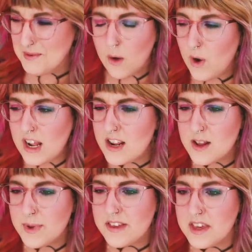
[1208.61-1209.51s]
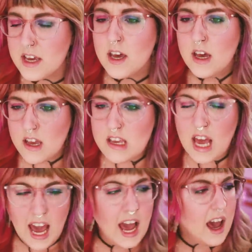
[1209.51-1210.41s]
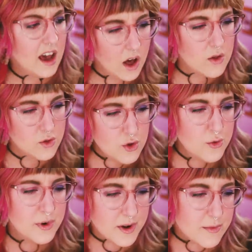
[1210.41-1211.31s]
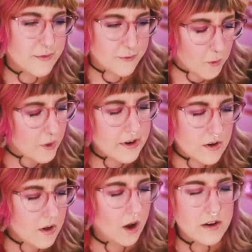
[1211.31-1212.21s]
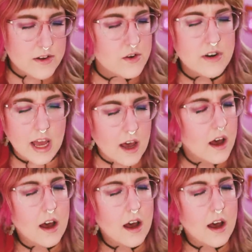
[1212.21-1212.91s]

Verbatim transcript: Why did anybody think, yeah, aluminum foil on your nail?